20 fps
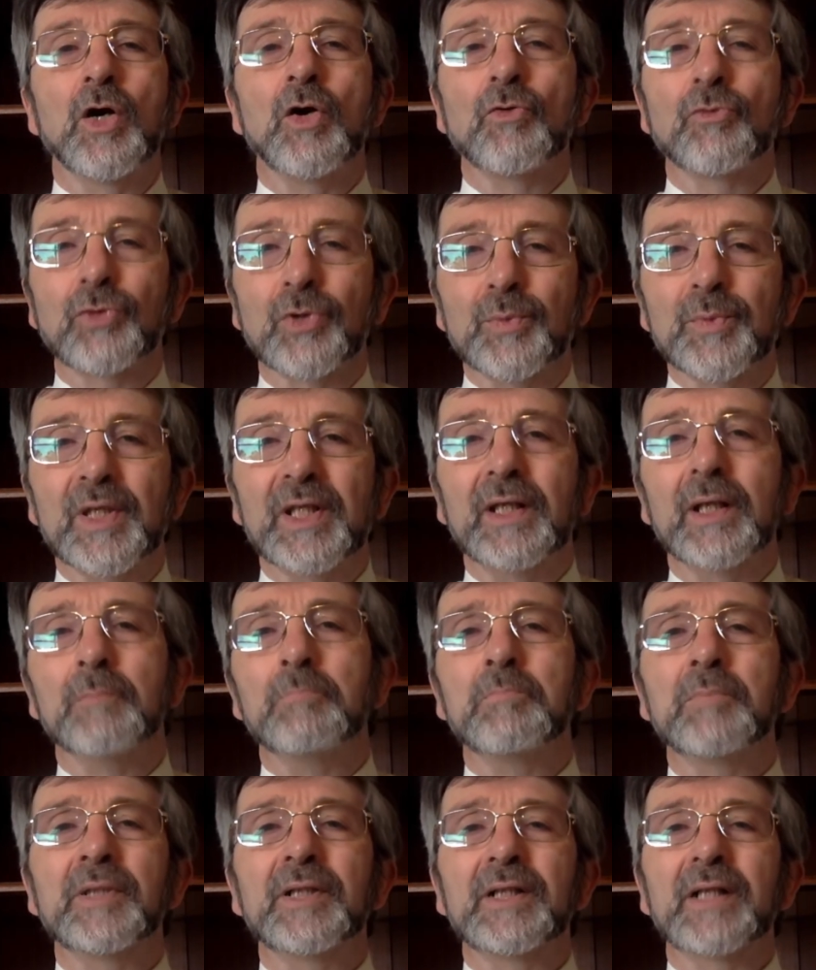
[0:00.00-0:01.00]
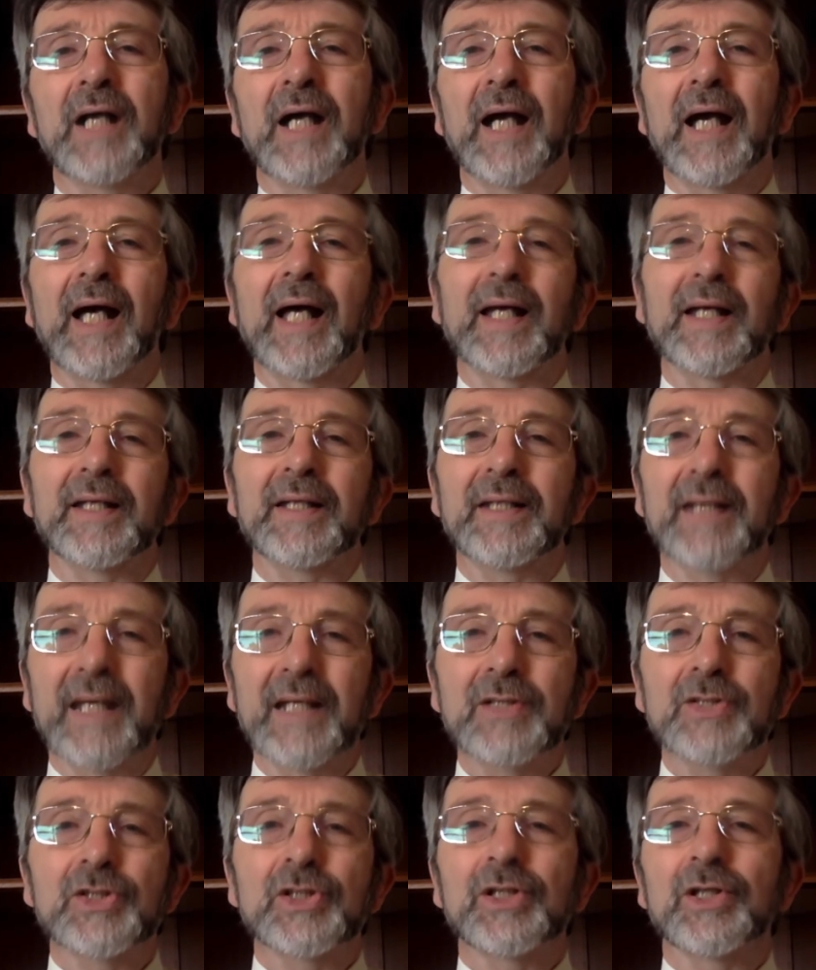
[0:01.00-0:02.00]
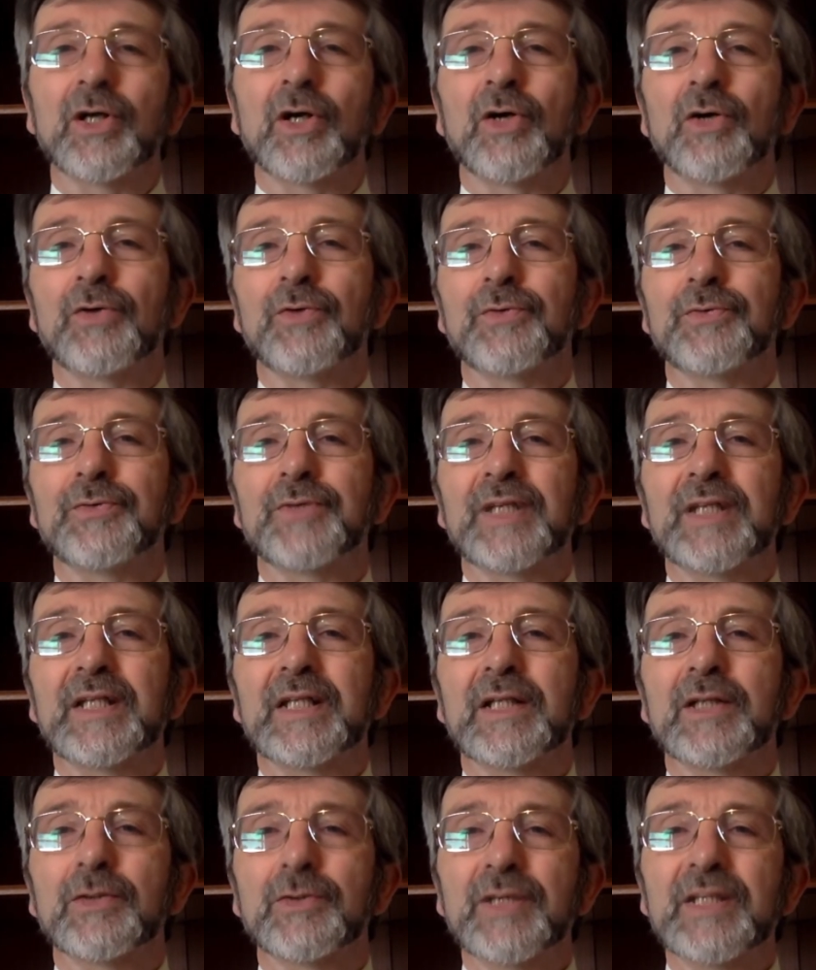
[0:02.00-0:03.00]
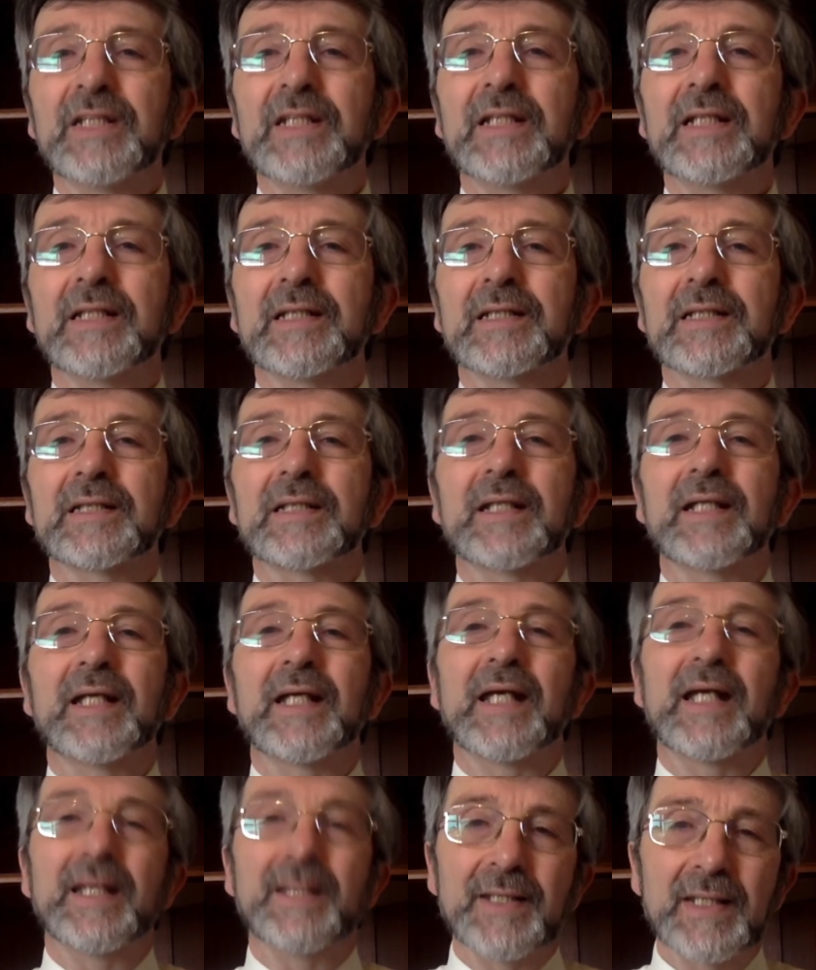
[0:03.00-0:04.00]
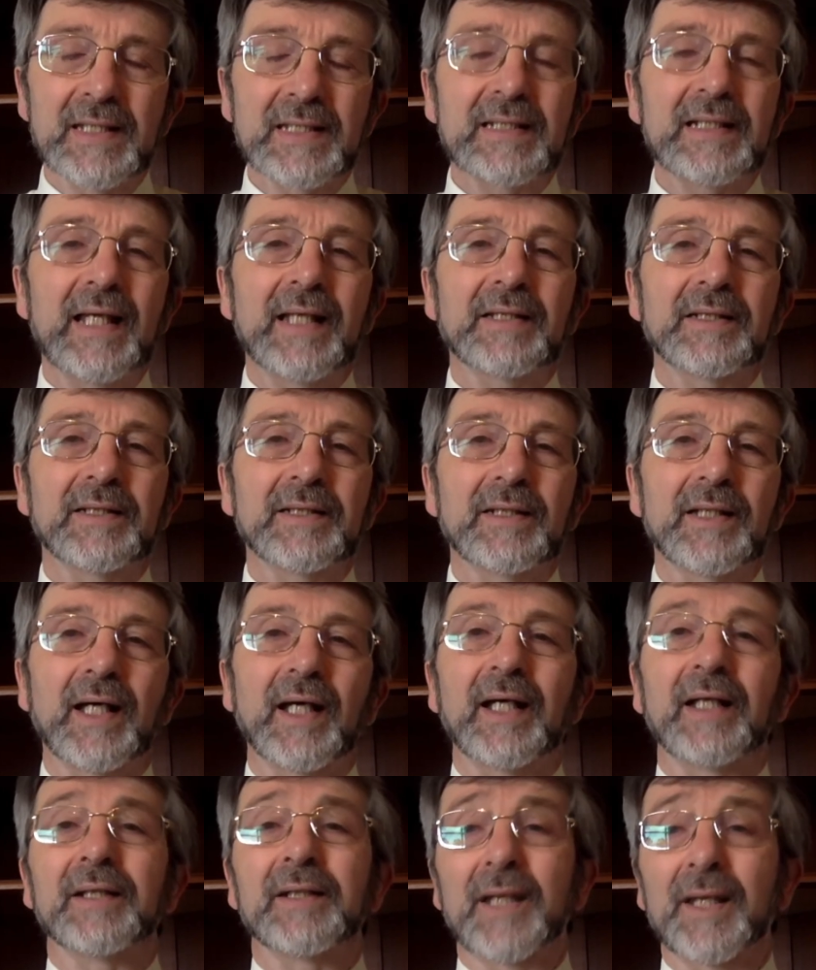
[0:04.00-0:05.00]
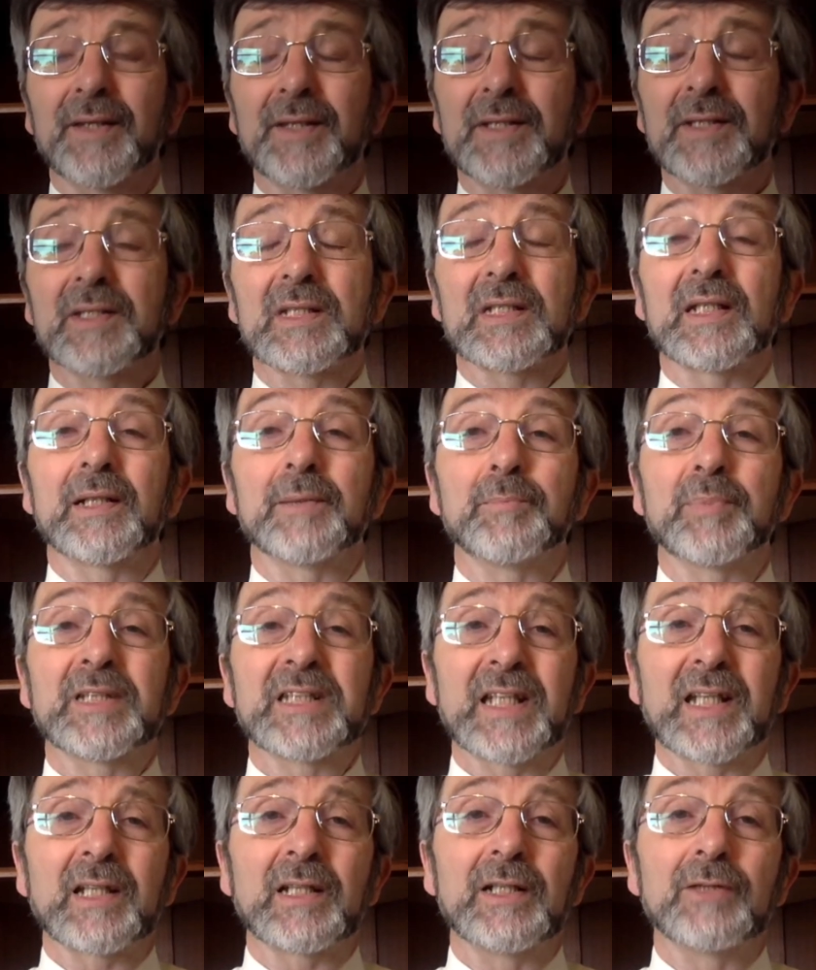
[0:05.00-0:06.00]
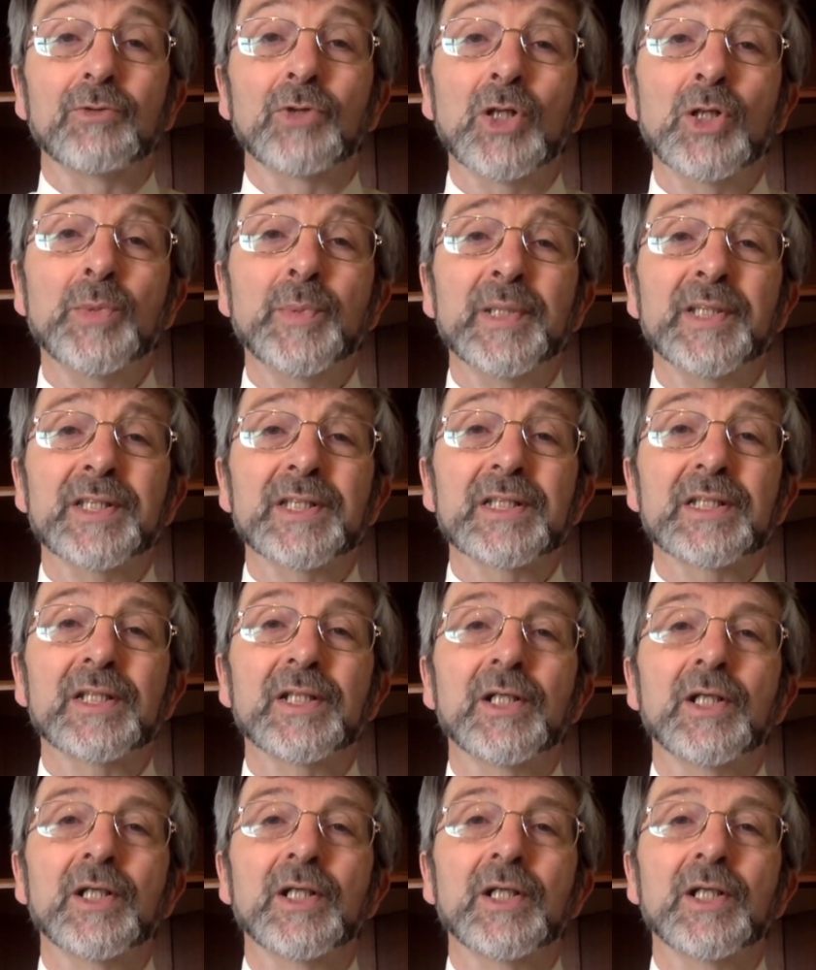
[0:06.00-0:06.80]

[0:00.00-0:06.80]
From the number and nature of the greetings in this letter and others, uh, particularly Romans,